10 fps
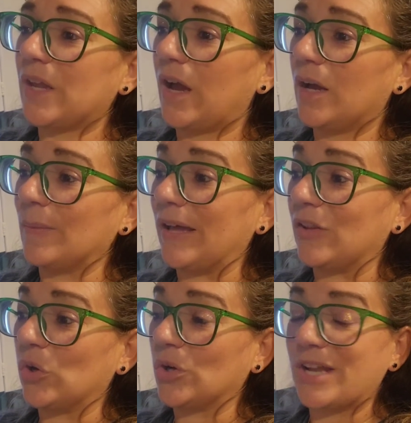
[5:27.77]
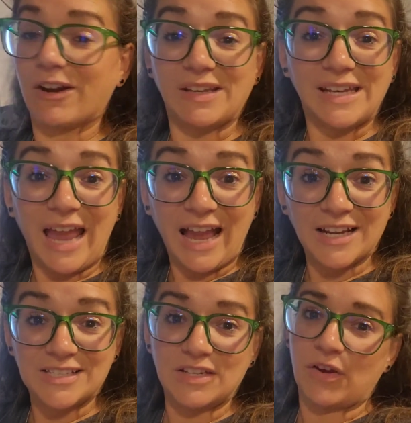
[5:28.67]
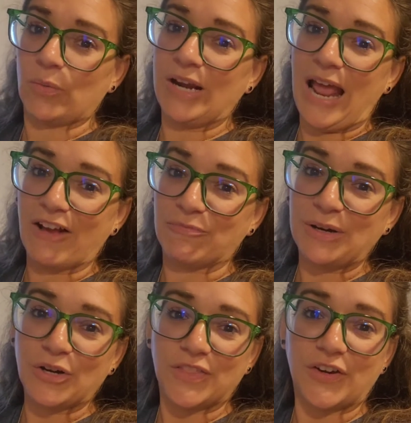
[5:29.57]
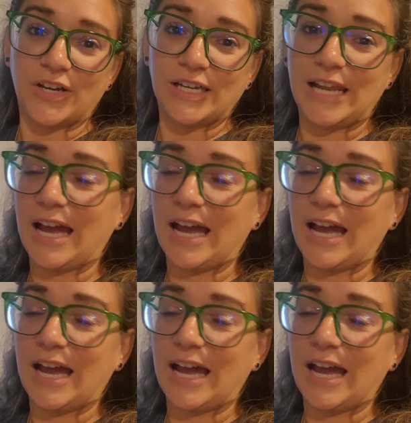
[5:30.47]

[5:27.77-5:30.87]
I learned how to get active. I ran a half marathon.